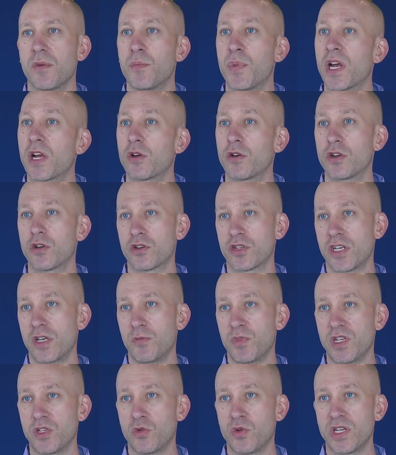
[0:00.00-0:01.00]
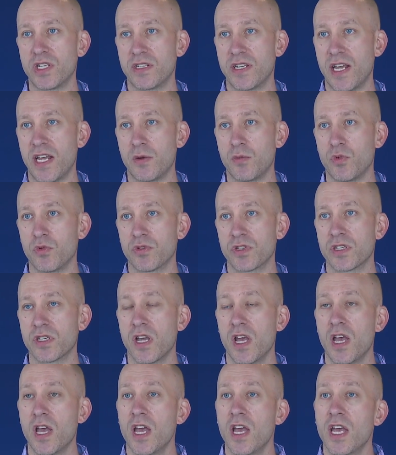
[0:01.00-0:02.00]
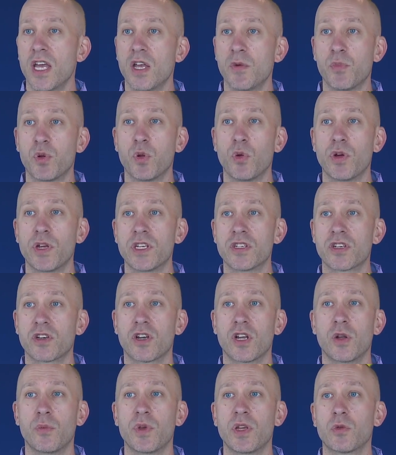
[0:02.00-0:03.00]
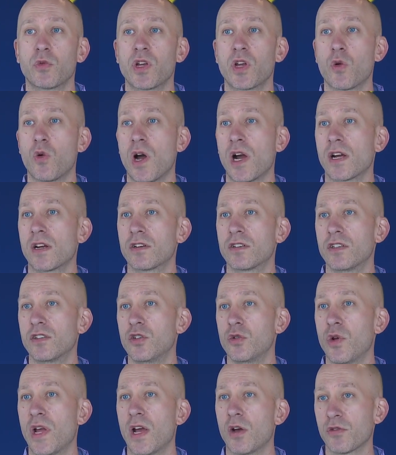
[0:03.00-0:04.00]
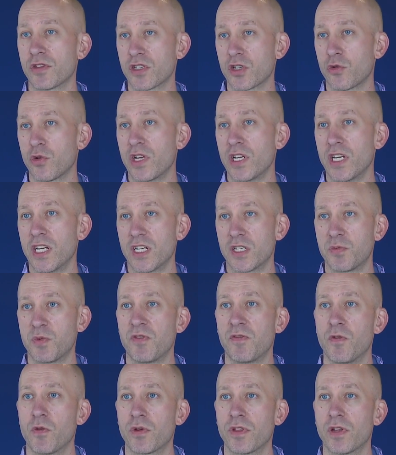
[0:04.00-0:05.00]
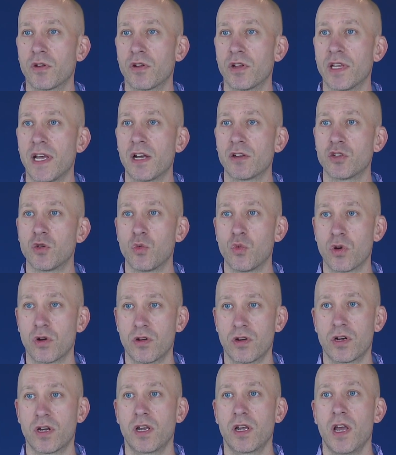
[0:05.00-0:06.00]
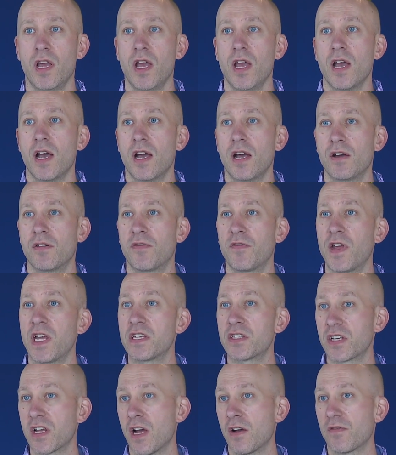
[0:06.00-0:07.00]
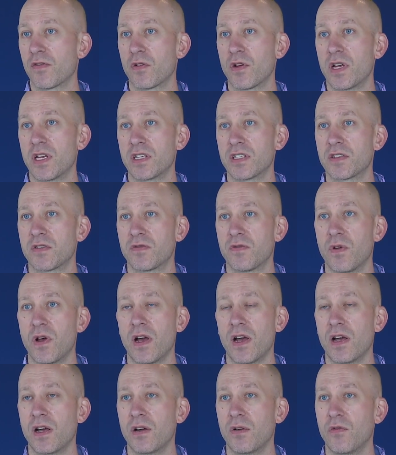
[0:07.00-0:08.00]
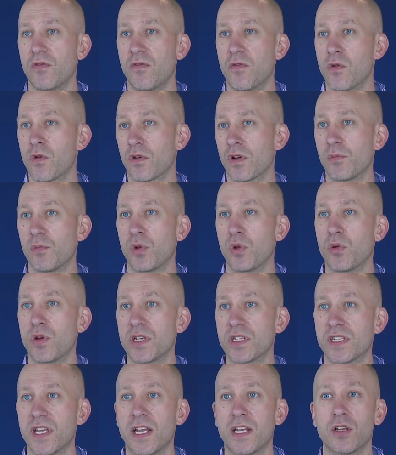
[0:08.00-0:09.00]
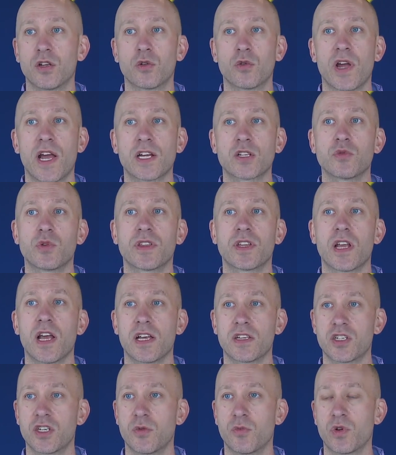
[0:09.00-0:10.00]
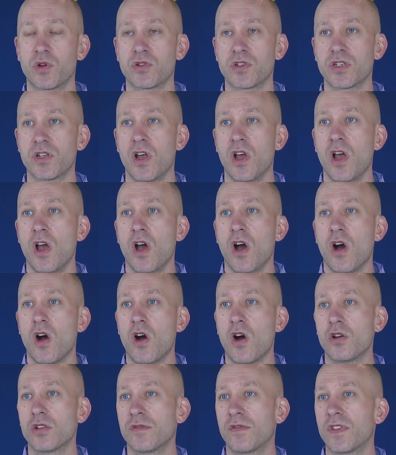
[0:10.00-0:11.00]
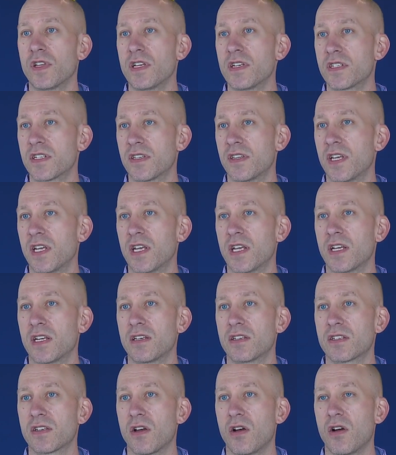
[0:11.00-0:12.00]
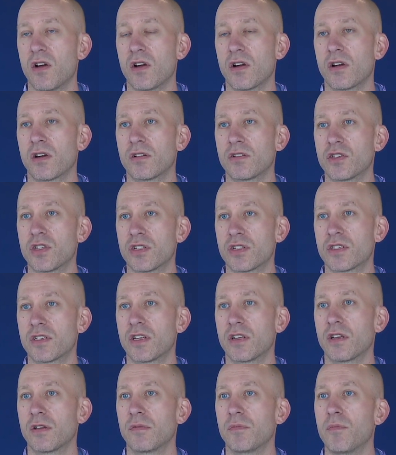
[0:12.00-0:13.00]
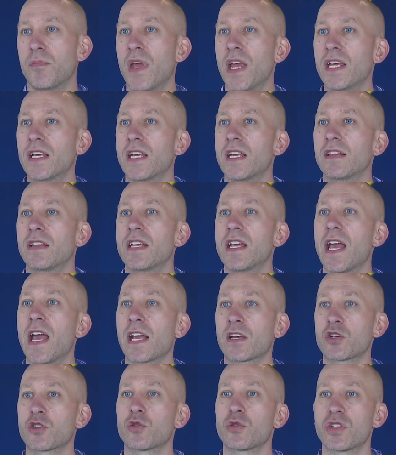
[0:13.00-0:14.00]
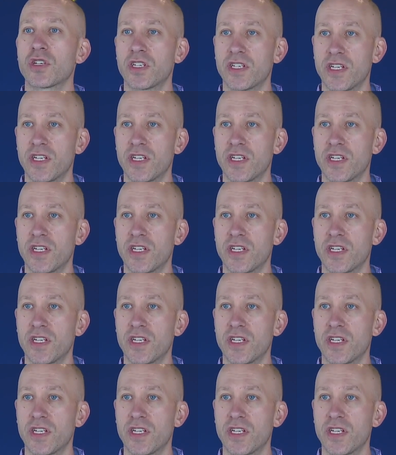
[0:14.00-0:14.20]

uh, barriers in between tables. Employees are going to be required to do health screenings before they're allowed to work, uh, face coverings uh, for employees that interact with customers. All of these things are just making the extra